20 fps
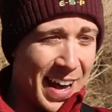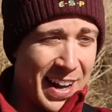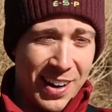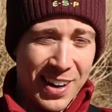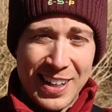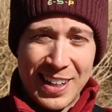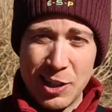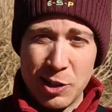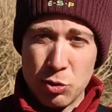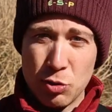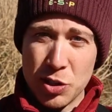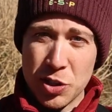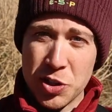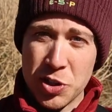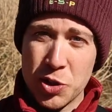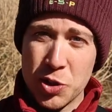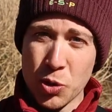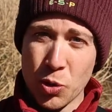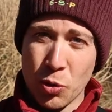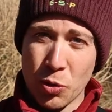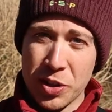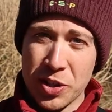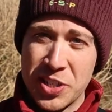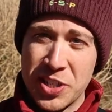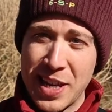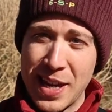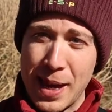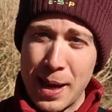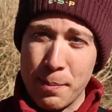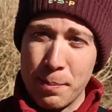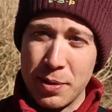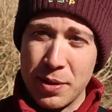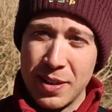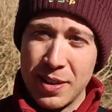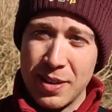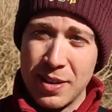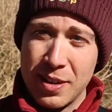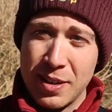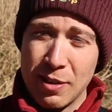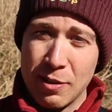and I literally just saw the tip
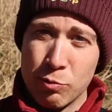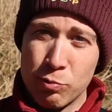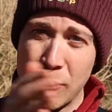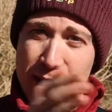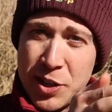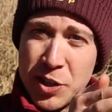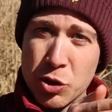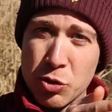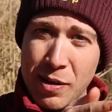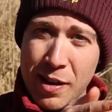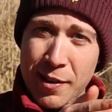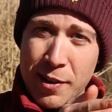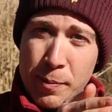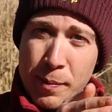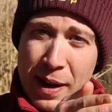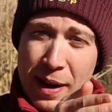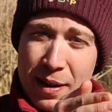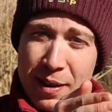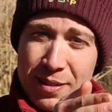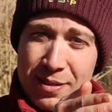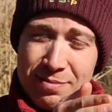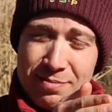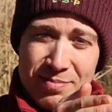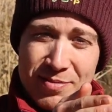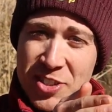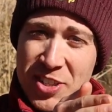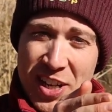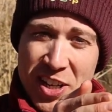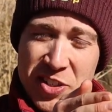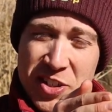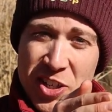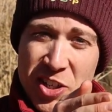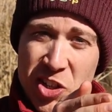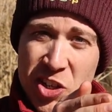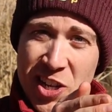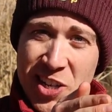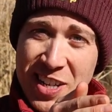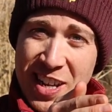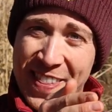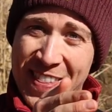wrench round about 6
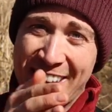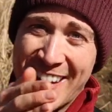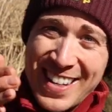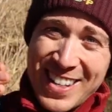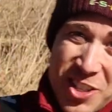inches and